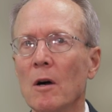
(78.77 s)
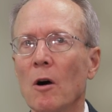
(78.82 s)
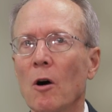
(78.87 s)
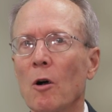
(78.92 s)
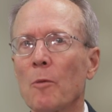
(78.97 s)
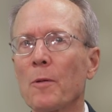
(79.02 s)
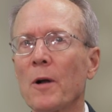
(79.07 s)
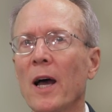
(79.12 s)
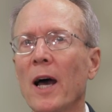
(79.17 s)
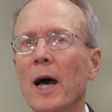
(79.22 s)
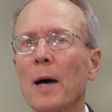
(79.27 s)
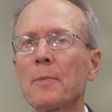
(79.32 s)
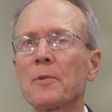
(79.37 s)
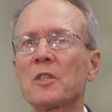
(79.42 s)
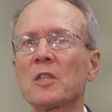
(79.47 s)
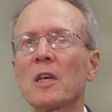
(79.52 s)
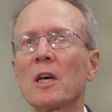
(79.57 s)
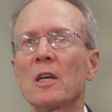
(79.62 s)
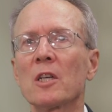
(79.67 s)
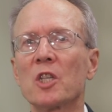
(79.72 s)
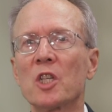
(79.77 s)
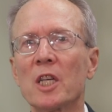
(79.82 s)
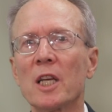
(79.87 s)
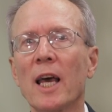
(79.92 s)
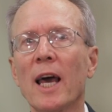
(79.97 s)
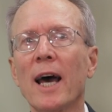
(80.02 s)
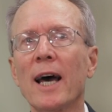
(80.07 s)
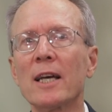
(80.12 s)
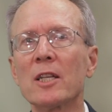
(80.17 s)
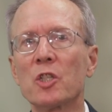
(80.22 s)
or perhaps she
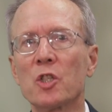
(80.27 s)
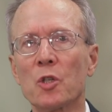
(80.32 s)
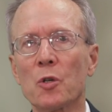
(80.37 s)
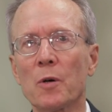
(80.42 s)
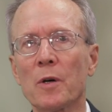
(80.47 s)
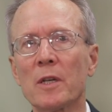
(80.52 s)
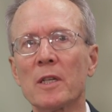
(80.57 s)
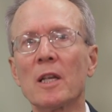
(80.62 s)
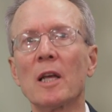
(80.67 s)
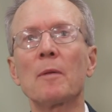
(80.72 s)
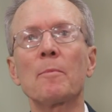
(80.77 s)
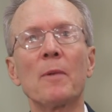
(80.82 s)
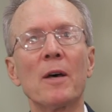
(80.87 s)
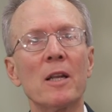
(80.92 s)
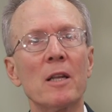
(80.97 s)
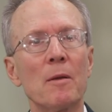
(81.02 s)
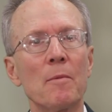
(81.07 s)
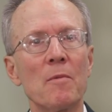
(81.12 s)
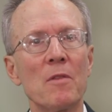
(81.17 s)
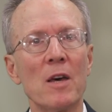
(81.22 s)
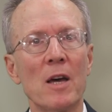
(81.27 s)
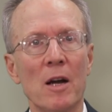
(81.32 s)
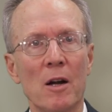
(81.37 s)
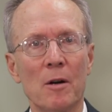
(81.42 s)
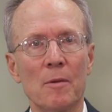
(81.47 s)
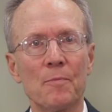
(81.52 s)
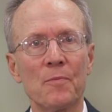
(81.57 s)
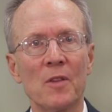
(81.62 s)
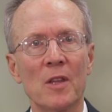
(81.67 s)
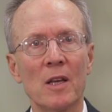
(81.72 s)
had joined and met him there.